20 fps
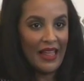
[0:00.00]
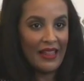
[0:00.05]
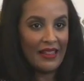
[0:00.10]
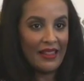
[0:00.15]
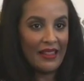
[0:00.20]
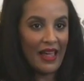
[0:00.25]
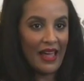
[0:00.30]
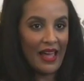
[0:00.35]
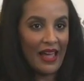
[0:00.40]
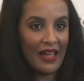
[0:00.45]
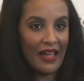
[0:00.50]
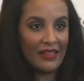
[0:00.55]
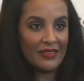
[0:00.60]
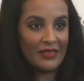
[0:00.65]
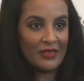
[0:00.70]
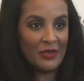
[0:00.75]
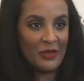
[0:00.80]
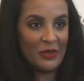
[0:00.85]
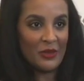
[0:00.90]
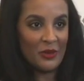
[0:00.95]
that
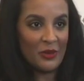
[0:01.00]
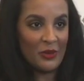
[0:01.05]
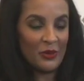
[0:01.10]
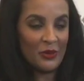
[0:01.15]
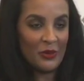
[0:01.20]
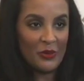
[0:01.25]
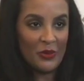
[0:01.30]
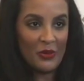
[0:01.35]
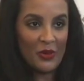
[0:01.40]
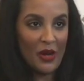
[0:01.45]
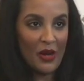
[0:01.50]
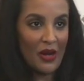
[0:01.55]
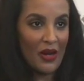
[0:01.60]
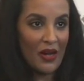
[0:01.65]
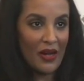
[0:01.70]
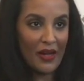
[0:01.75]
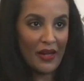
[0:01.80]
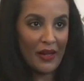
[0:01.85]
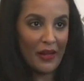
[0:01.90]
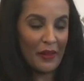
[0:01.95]
you
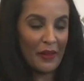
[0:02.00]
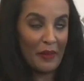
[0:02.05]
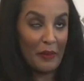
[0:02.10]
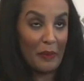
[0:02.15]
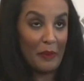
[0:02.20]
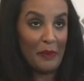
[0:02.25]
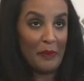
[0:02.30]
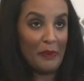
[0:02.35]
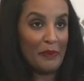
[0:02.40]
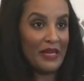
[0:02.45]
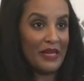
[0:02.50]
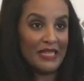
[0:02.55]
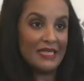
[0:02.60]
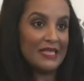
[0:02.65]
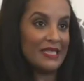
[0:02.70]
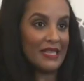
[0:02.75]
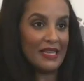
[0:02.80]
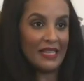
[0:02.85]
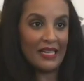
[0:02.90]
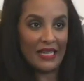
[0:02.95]
are the
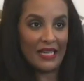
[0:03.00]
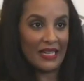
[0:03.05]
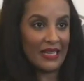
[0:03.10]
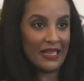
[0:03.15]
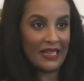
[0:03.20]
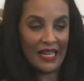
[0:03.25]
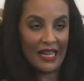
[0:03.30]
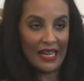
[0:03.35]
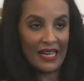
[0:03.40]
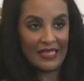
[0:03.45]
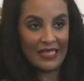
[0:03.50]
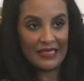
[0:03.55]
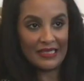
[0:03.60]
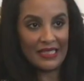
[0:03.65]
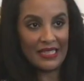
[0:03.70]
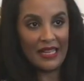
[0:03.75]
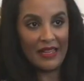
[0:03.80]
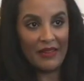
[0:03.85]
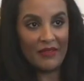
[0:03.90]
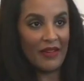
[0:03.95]
best thing that has
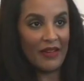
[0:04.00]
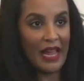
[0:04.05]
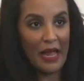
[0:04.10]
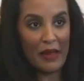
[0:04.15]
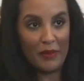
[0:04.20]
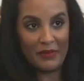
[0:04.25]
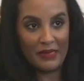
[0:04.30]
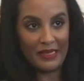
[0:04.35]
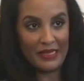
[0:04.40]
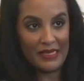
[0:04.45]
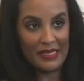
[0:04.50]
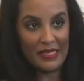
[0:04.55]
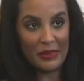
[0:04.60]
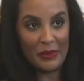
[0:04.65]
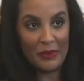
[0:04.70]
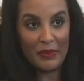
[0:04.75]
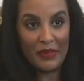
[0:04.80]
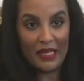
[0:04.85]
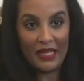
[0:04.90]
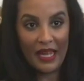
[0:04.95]
ever happened to
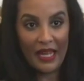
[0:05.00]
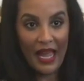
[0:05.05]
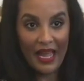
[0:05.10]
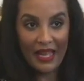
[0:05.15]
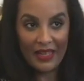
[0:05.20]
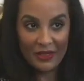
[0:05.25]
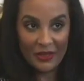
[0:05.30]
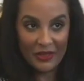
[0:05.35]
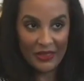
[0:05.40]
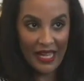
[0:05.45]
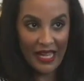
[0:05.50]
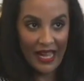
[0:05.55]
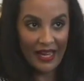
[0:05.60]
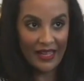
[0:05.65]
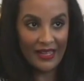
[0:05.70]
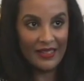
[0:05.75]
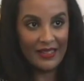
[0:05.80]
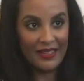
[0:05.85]
me and your dad.